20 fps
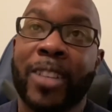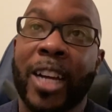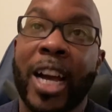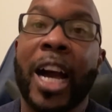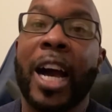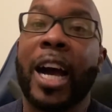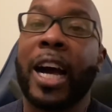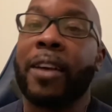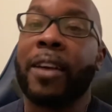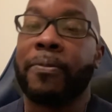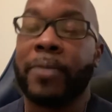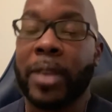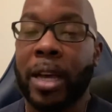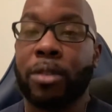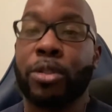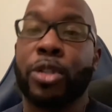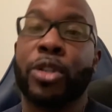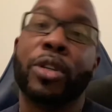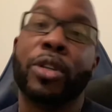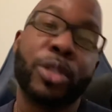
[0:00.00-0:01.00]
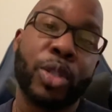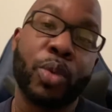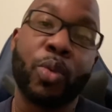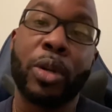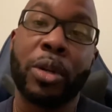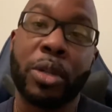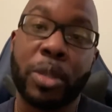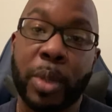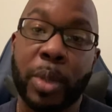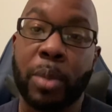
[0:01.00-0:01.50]
I've now turned into one
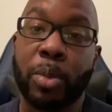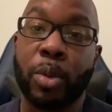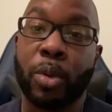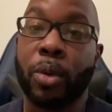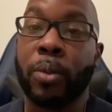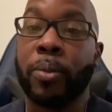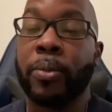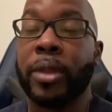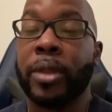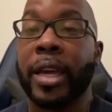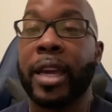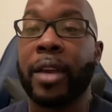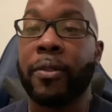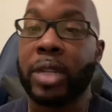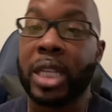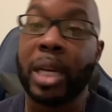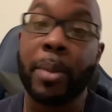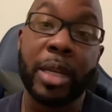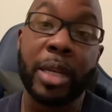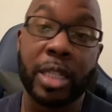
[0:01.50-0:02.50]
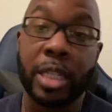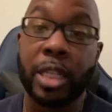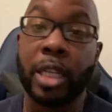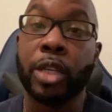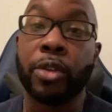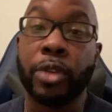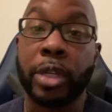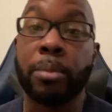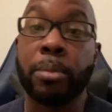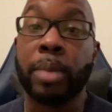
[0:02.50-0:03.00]
of those people that every time I see a
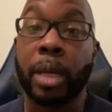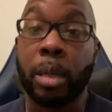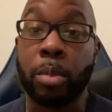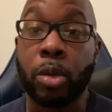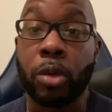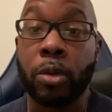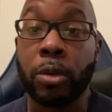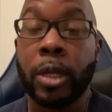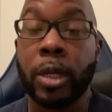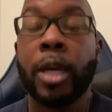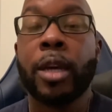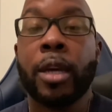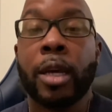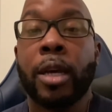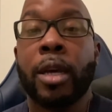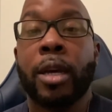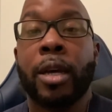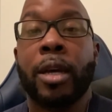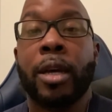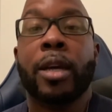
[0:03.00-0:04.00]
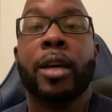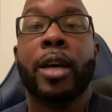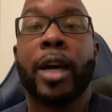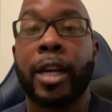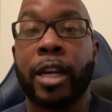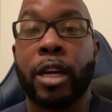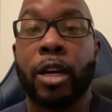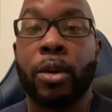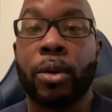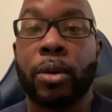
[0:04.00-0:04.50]
green bubble, I
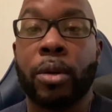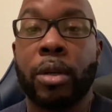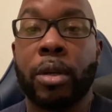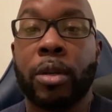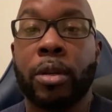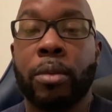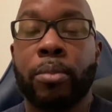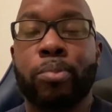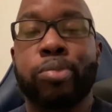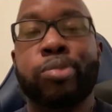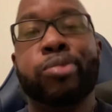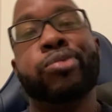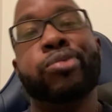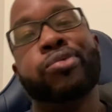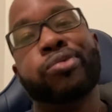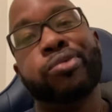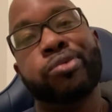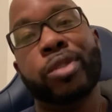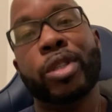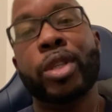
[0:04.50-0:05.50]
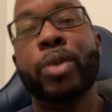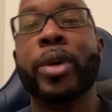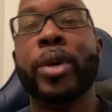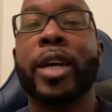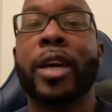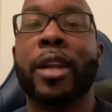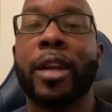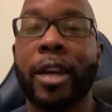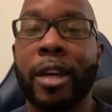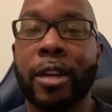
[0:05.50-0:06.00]
go, you ain't
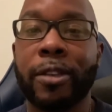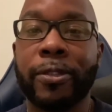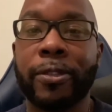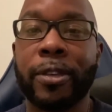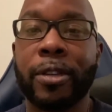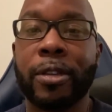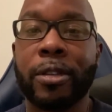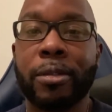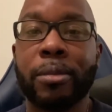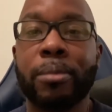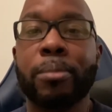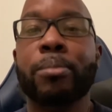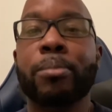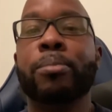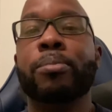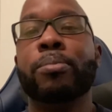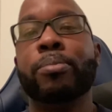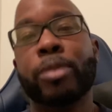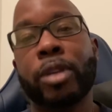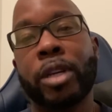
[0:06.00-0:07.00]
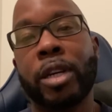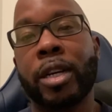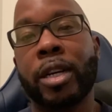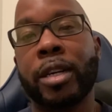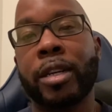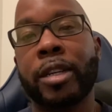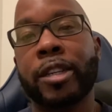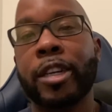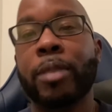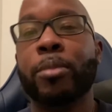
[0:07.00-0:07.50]
got an iPhone? Bruh,
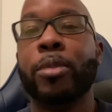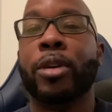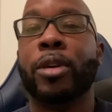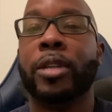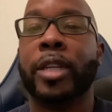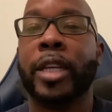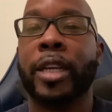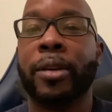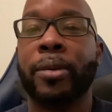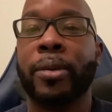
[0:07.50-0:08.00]
come on now.